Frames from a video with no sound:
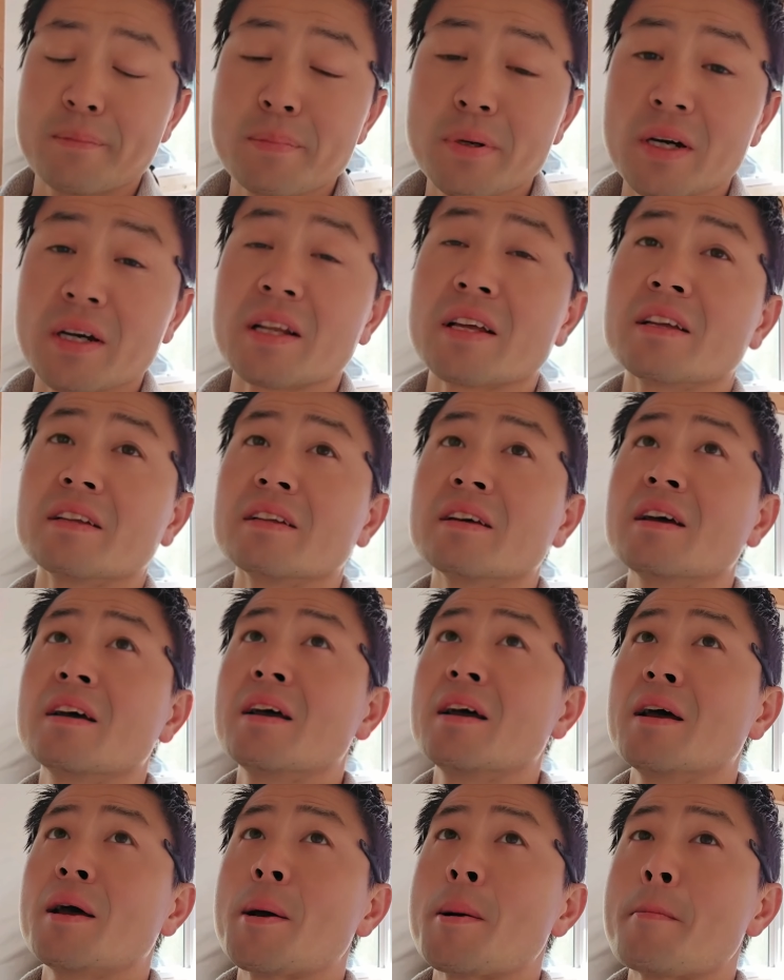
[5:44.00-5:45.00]
and put in
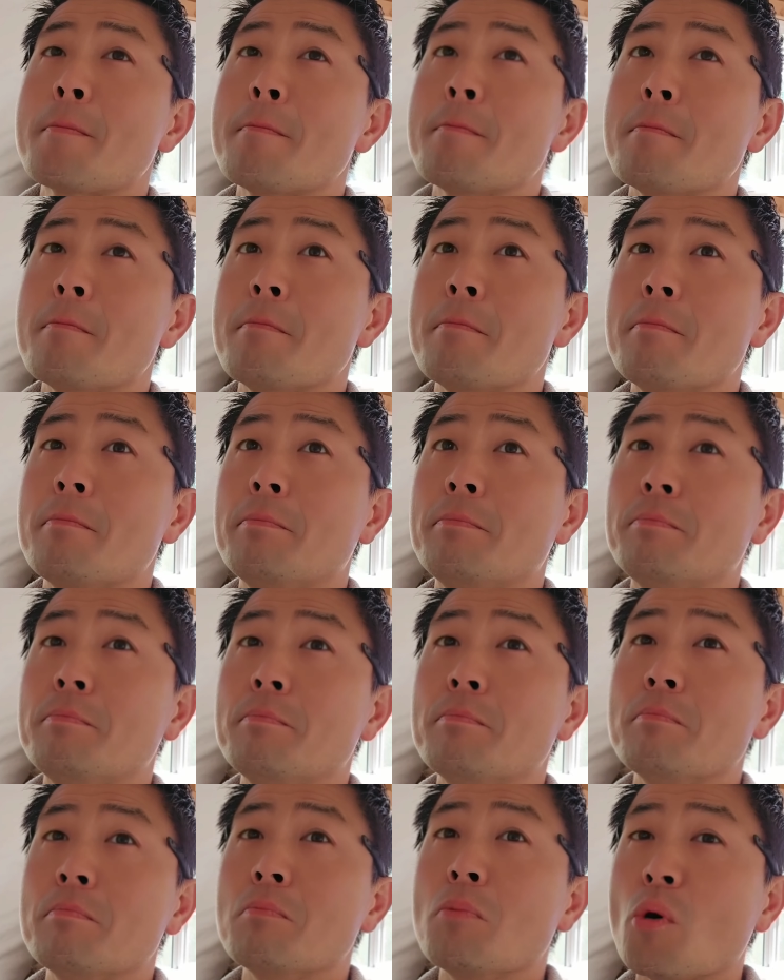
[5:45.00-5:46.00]

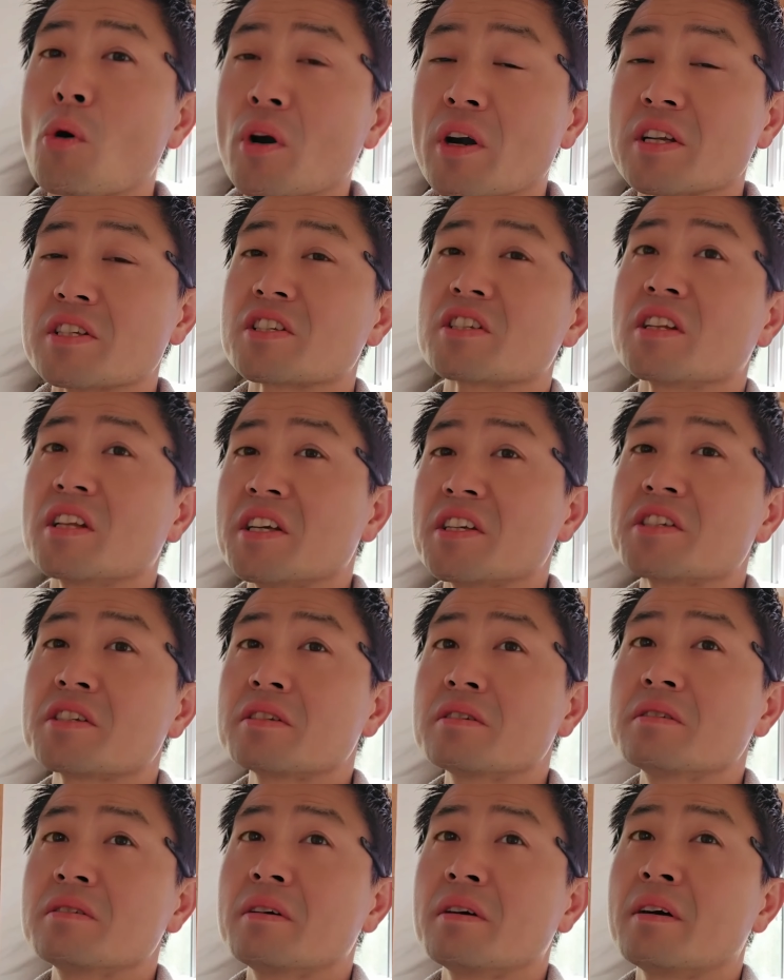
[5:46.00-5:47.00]
more
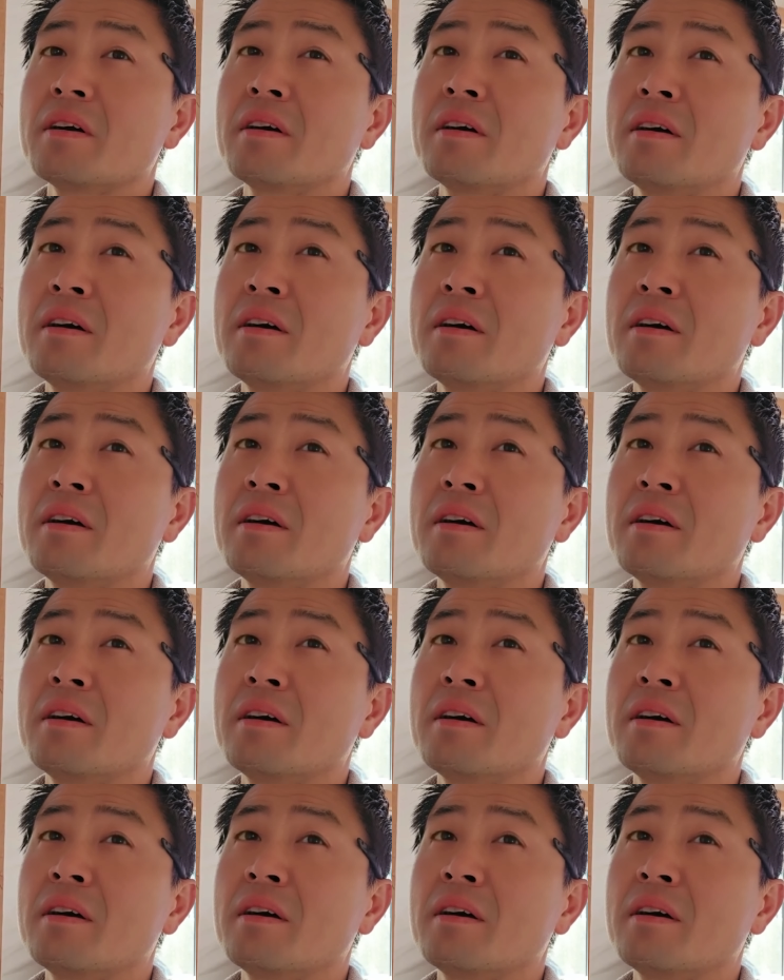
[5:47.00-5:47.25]
insulation,